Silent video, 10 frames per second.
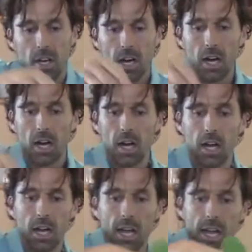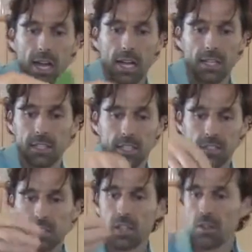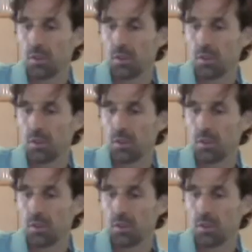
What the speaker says: And it's another